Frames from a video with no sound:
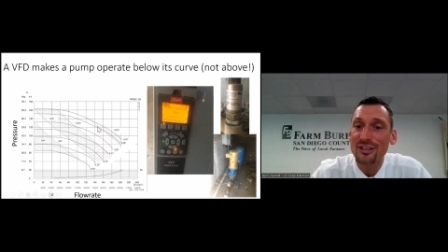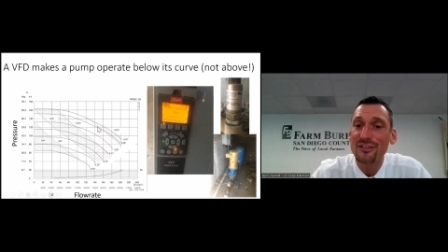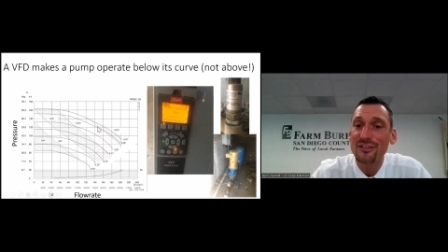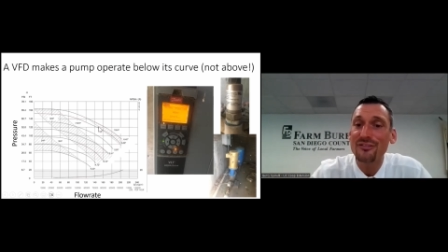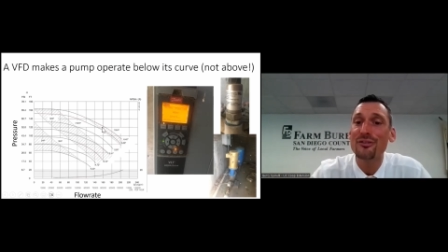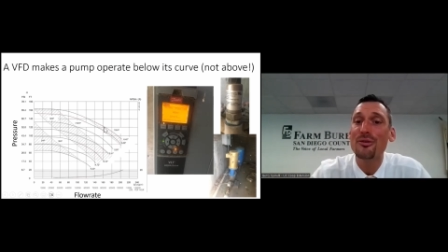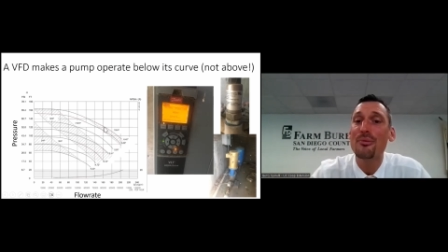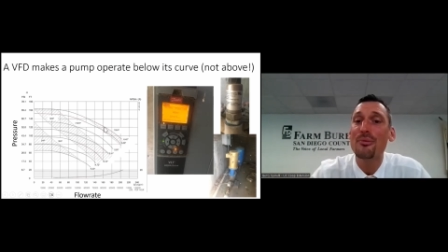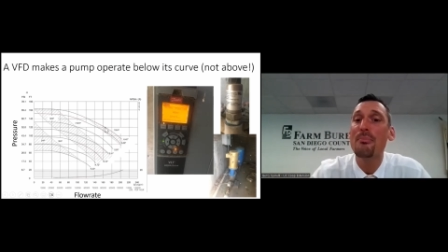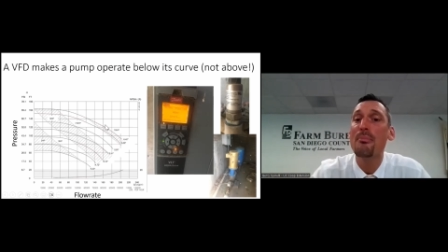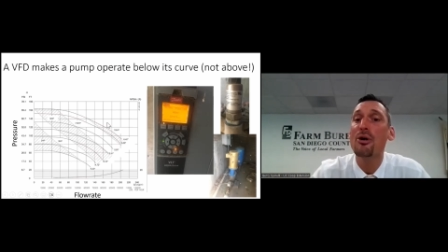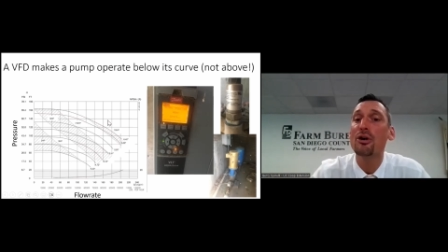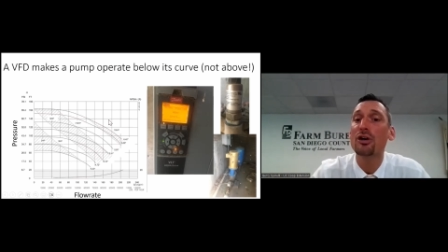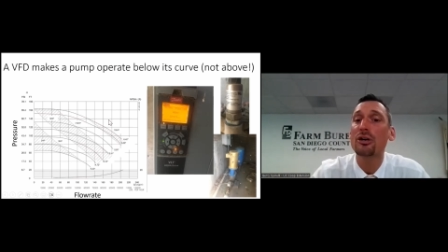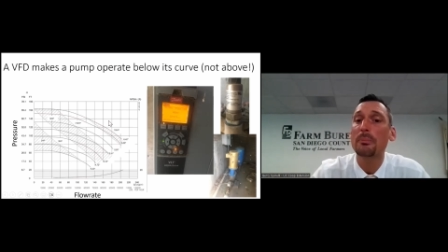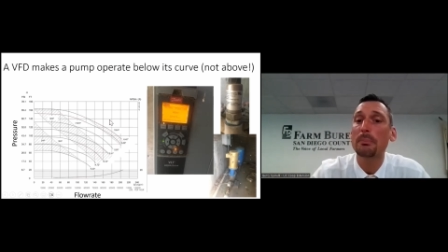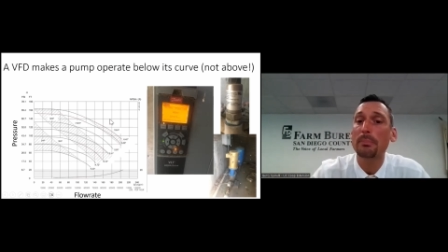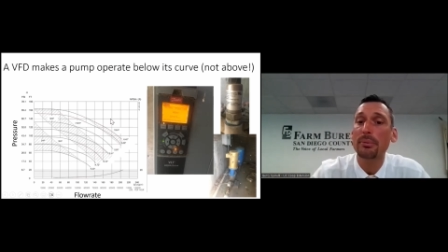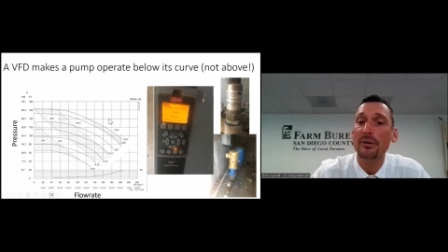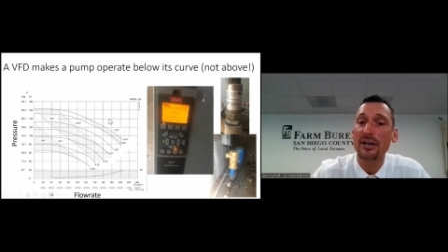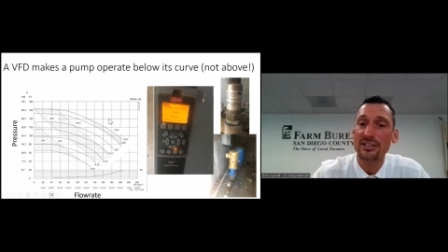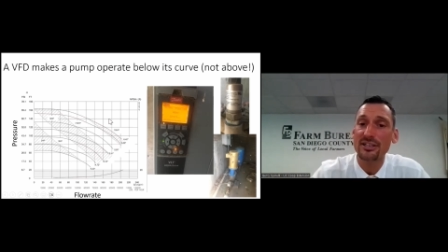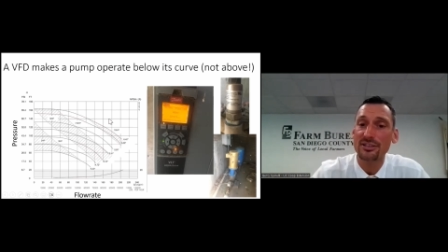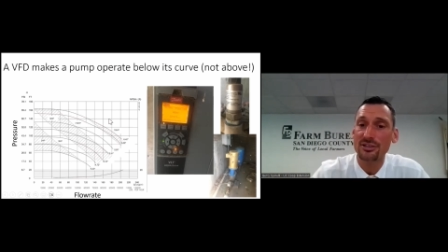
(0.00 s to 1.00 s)
give you more
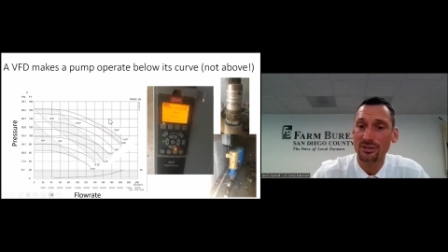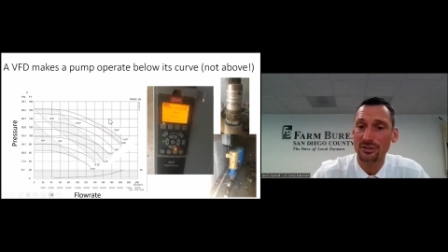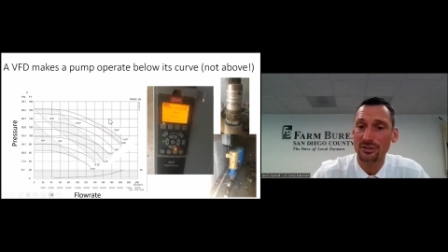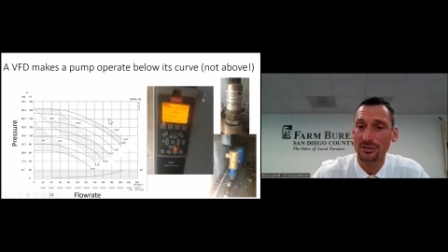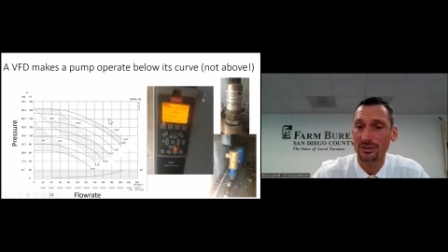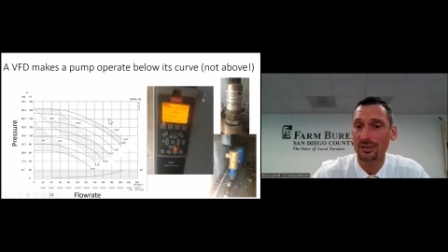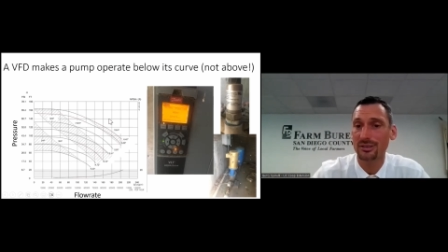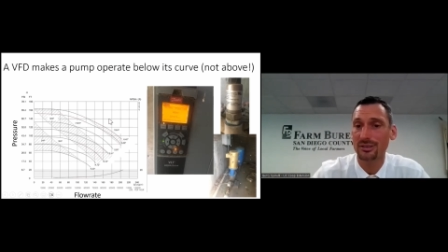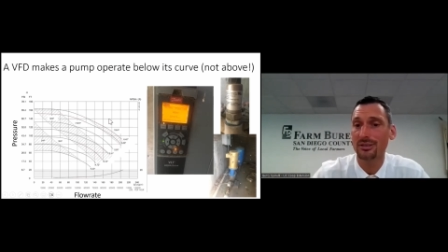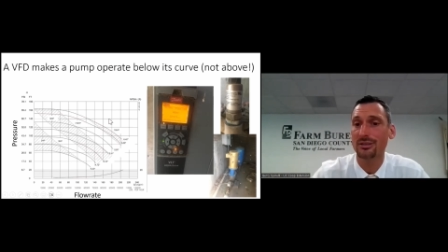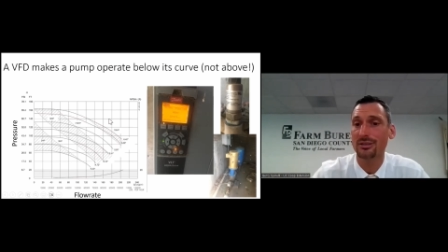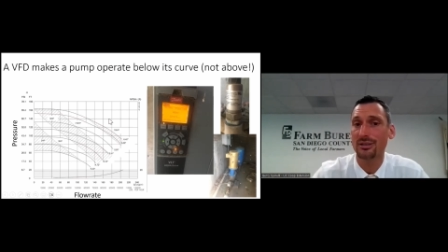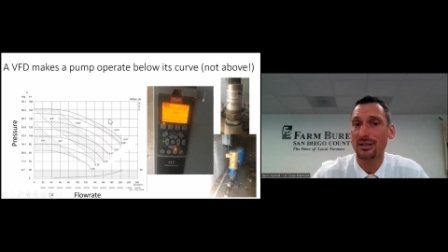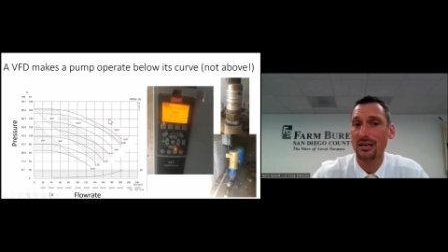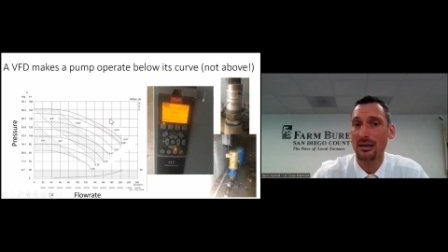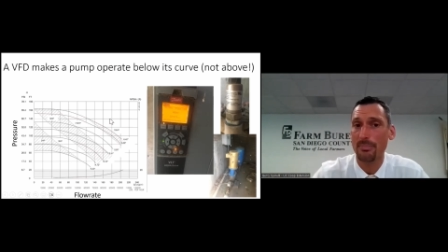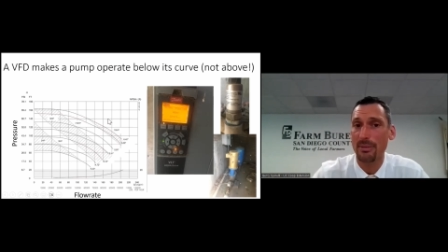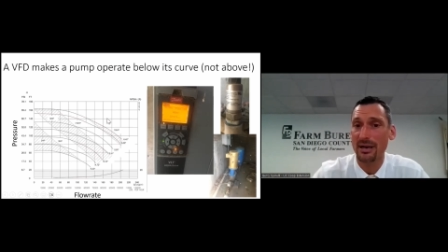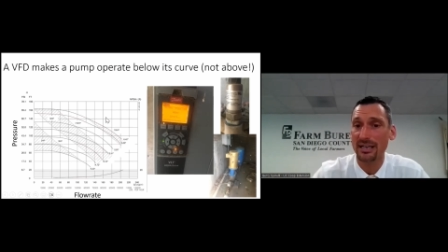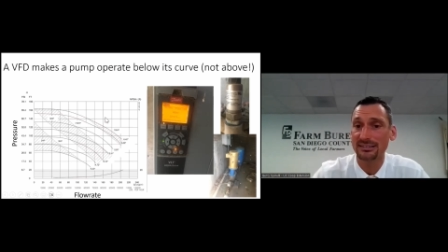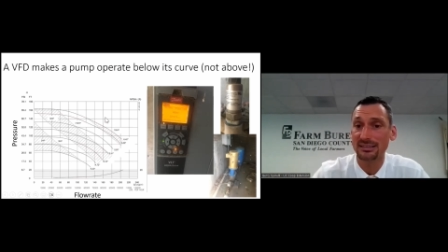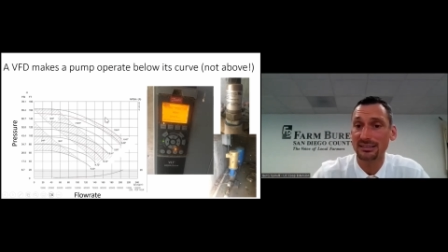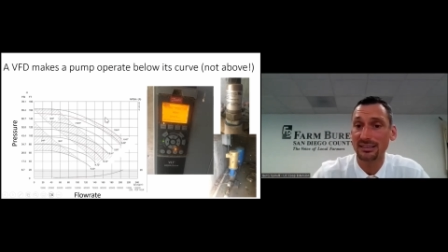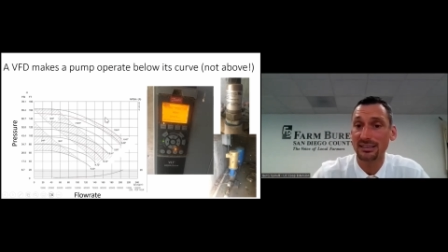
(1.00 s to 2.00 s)
pressure than your
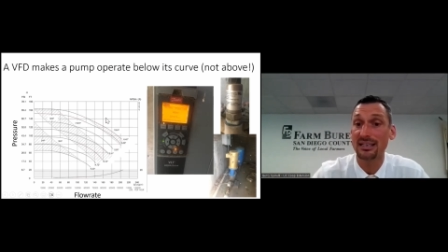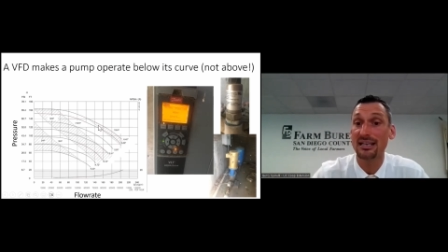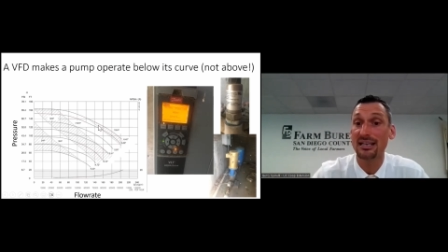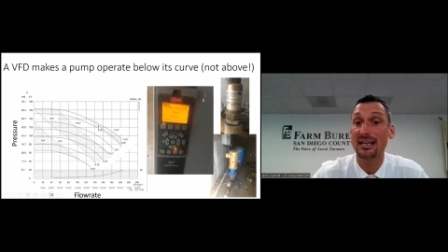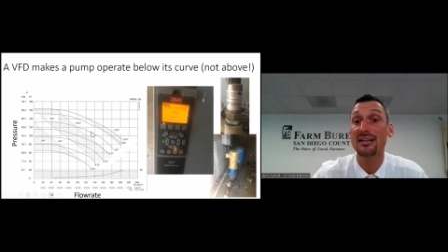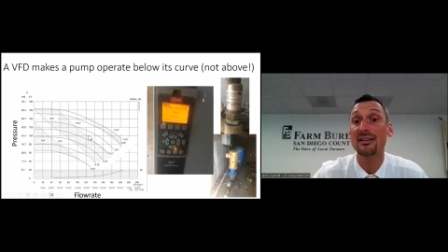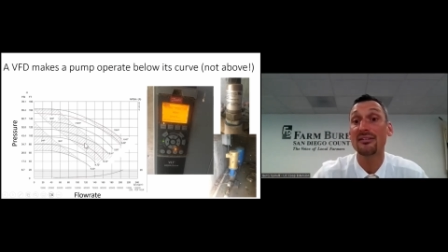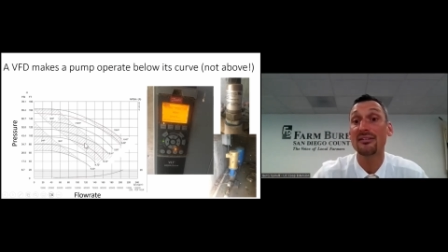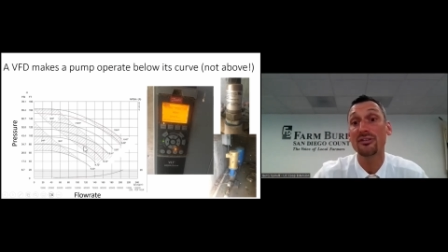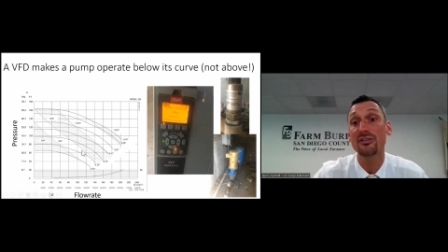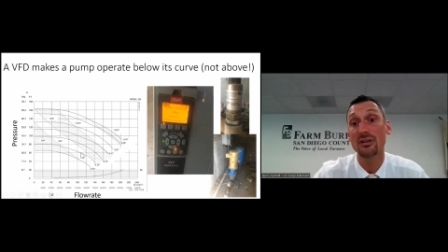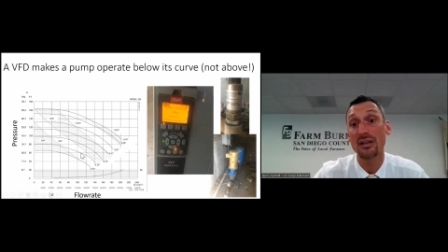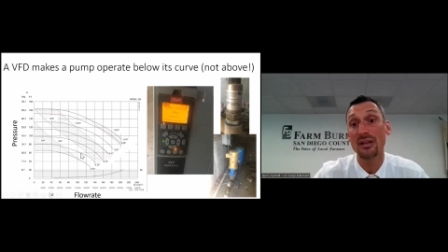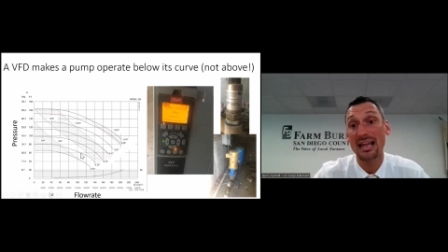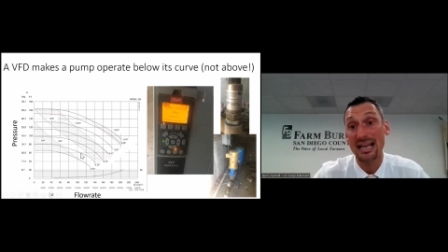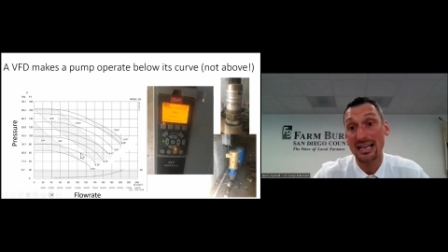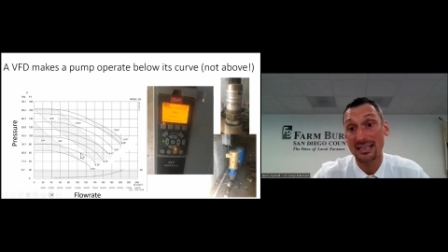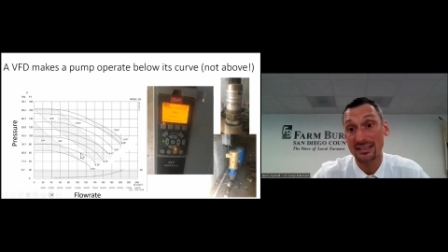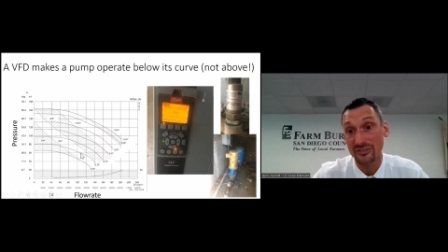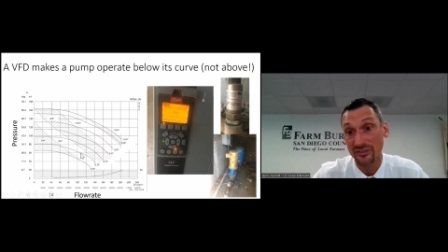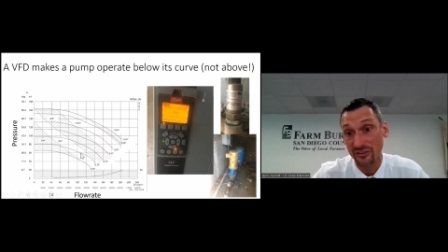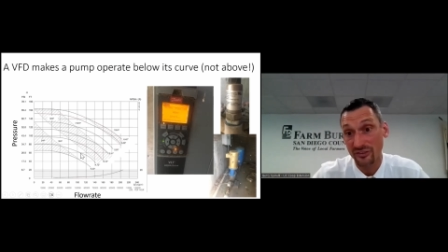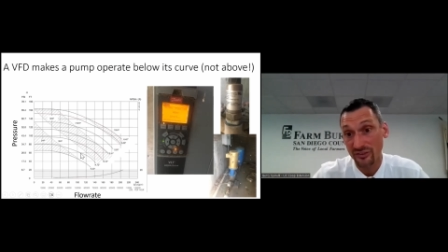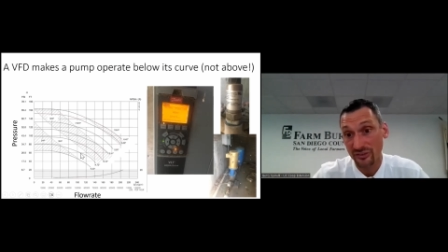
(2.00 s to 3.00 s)
capacity, can give you
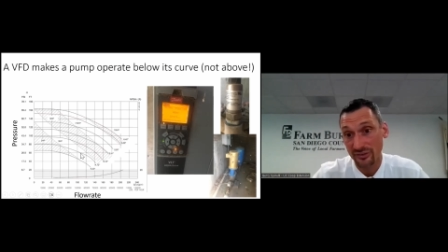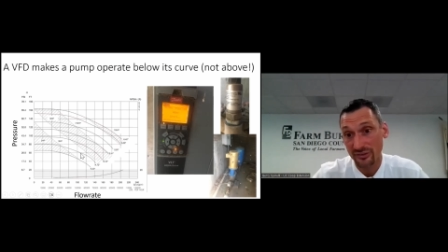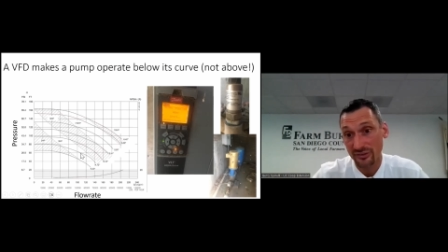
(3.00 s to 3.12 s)
less,